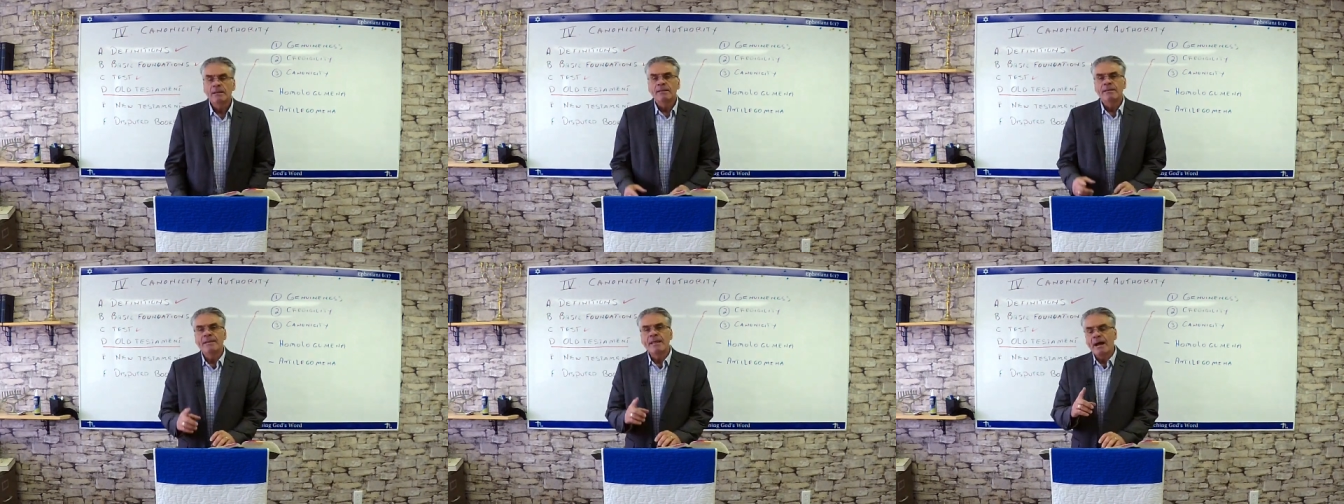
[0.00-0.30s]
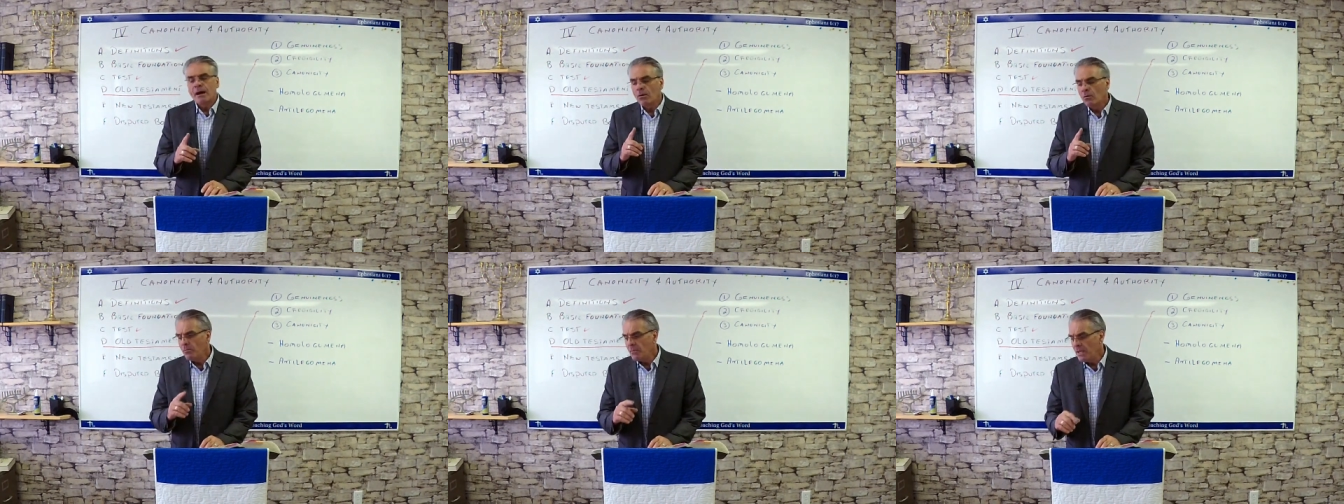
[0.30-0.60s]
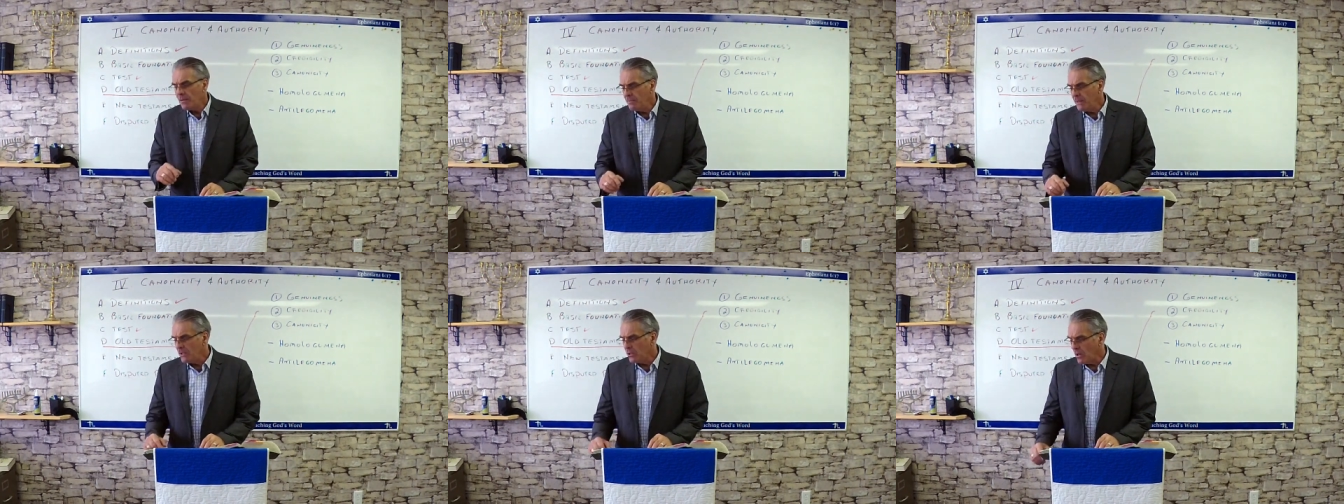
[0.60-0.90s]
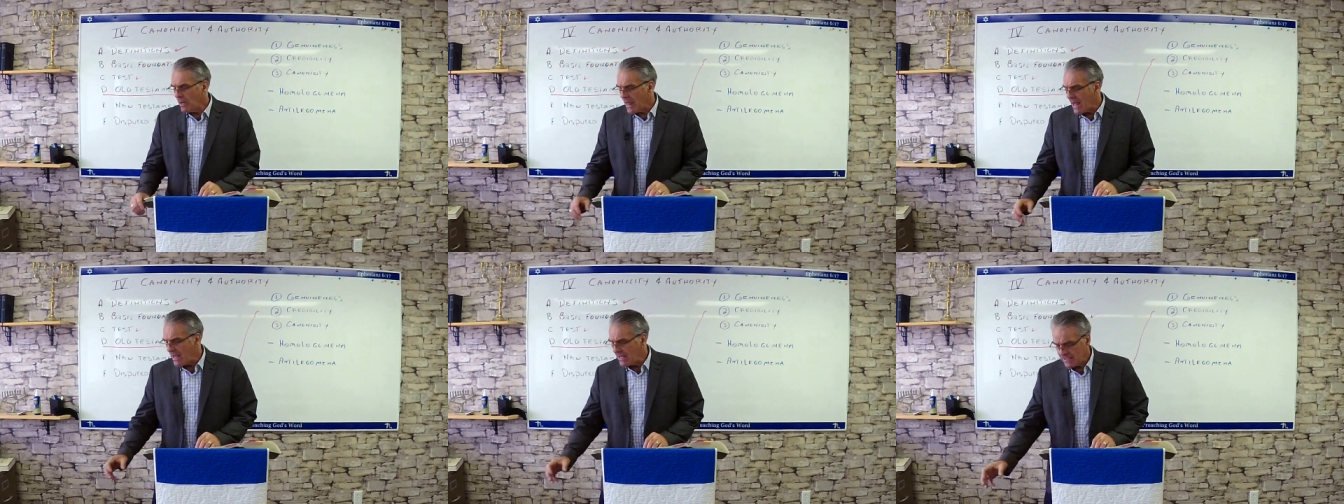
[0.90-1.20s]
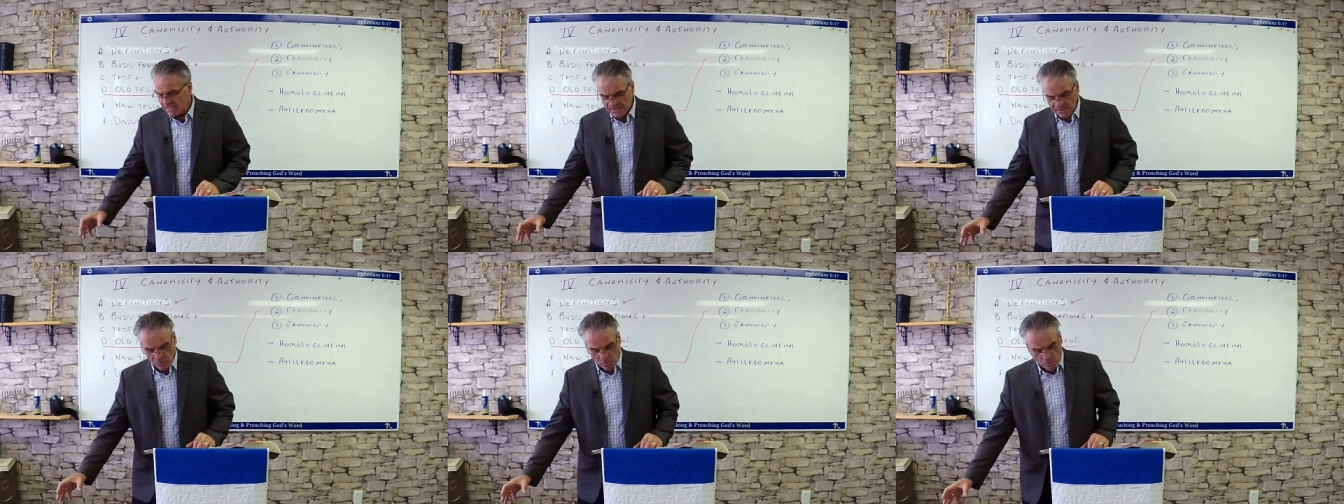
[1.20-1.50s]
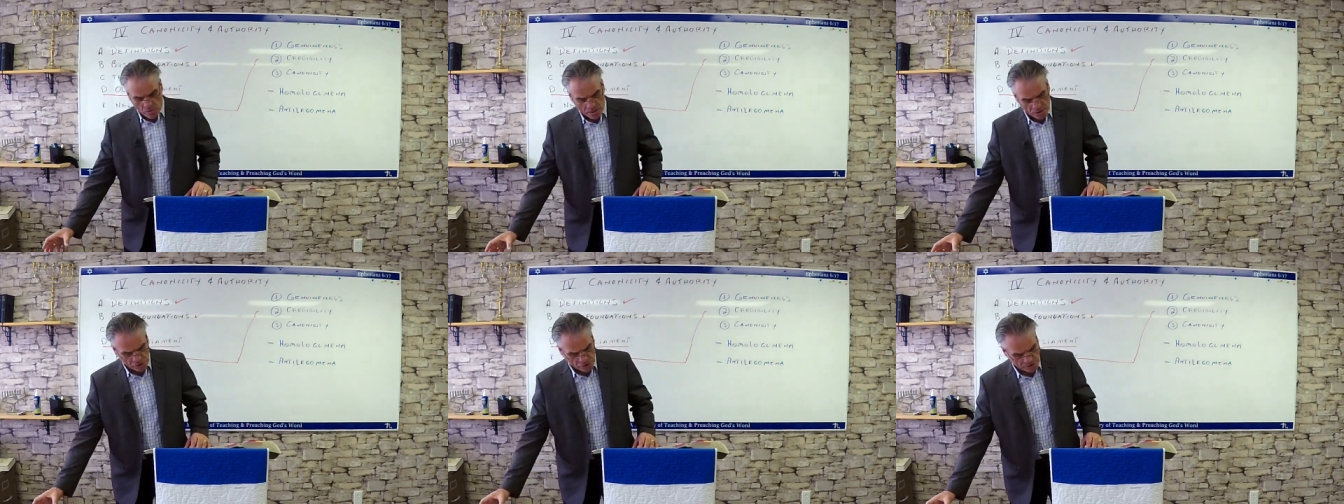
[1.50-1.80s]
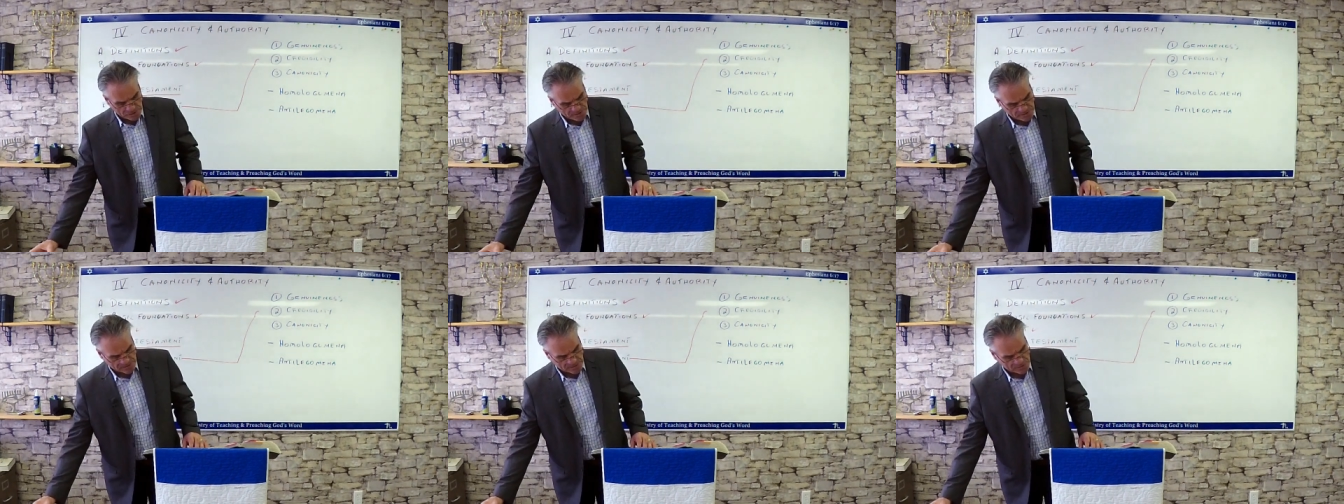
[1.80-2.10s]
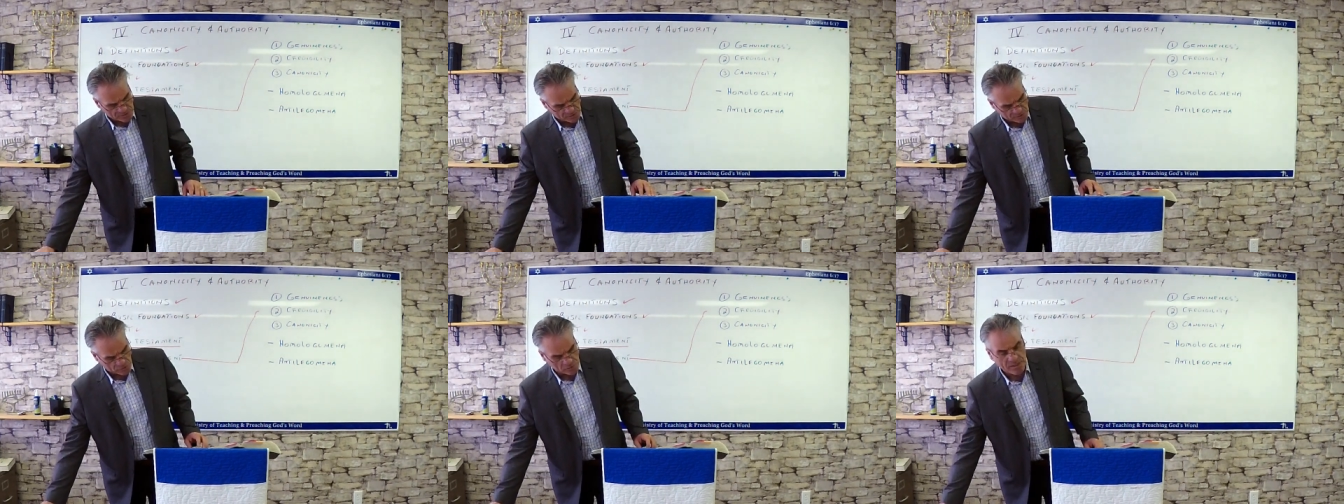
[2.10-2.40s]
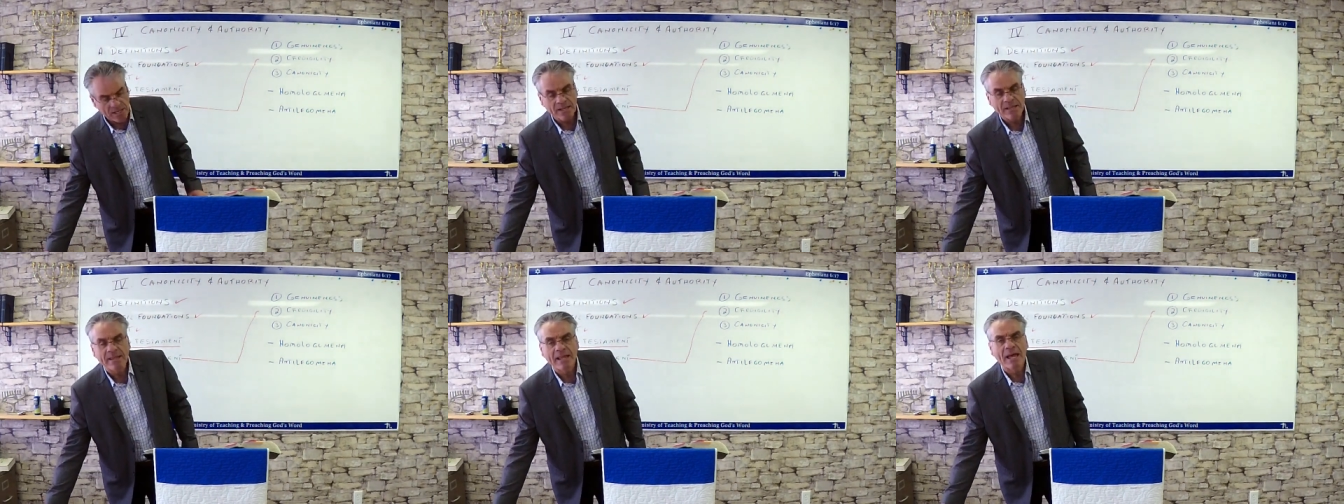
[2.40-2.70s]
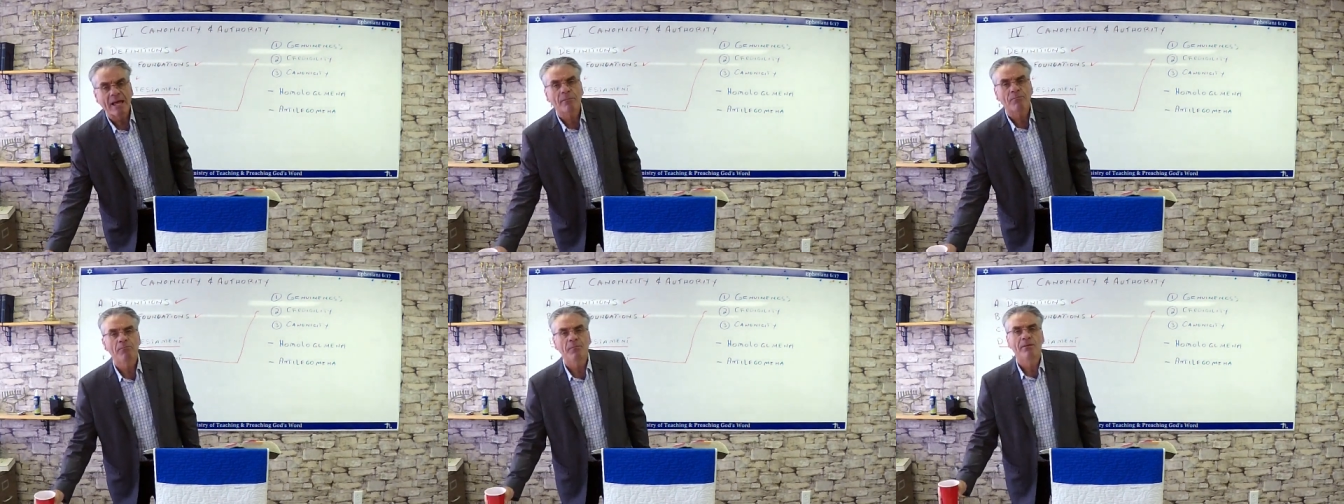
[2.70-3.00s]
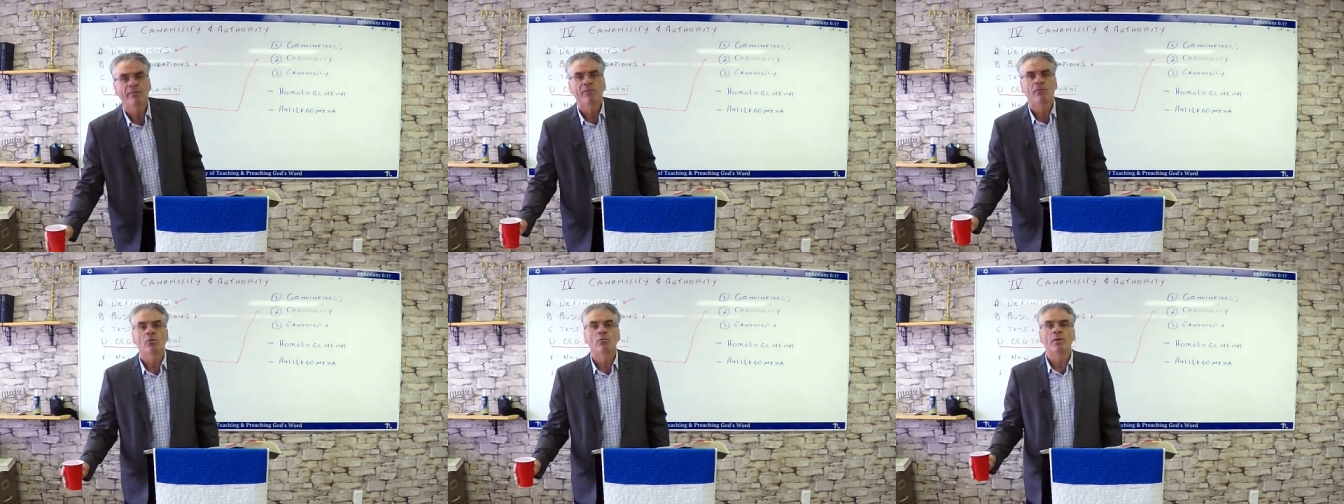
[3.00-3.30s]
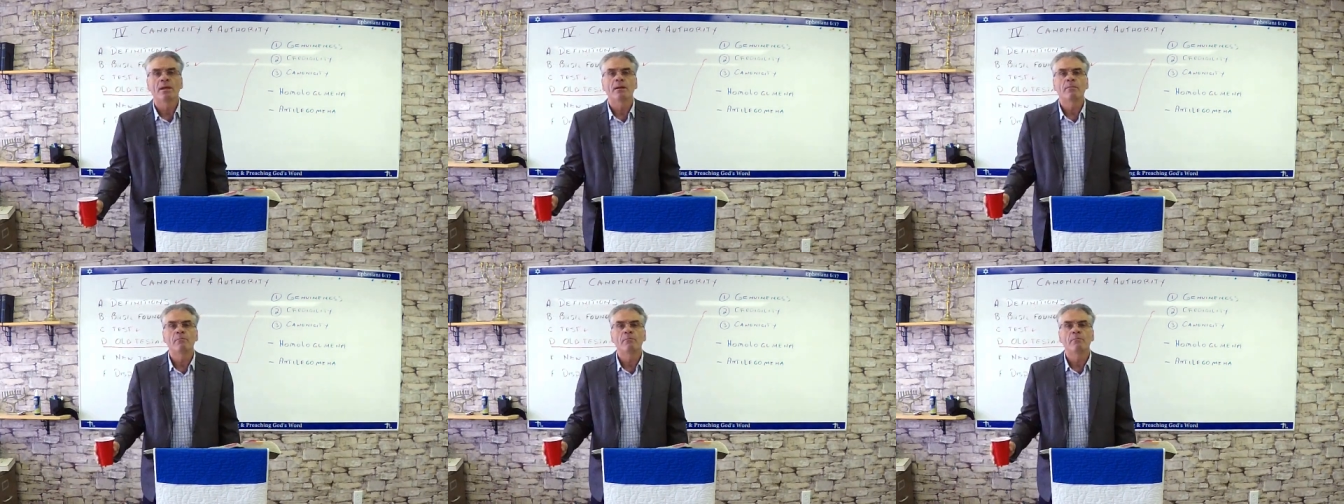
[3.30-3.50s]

Now, maybe the last questions concerning that before we